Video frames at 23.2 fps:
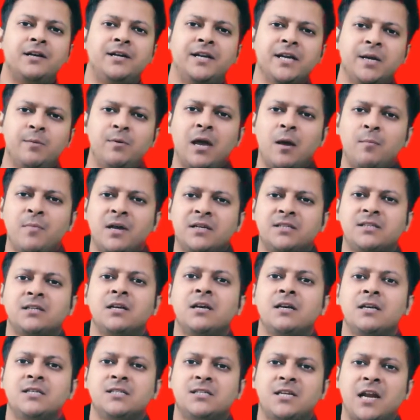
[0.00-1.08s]

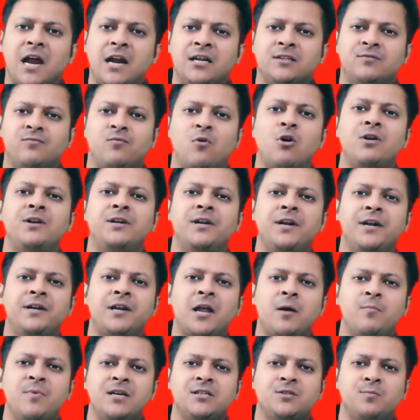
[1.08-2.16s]
DBMS stands for
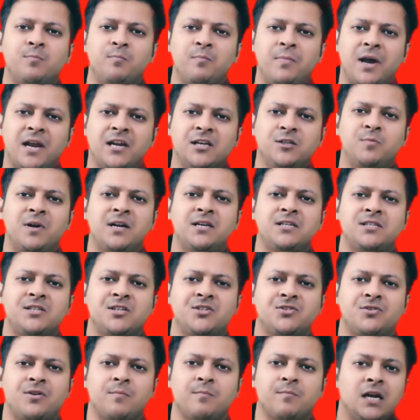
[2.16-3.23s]
Database Management
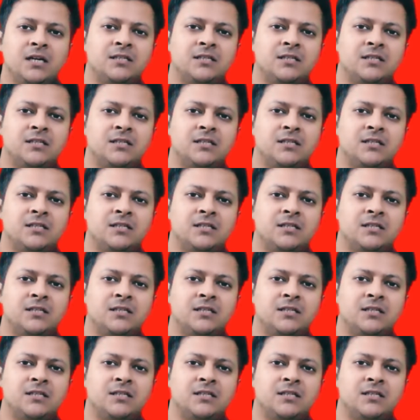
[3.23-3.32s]
System.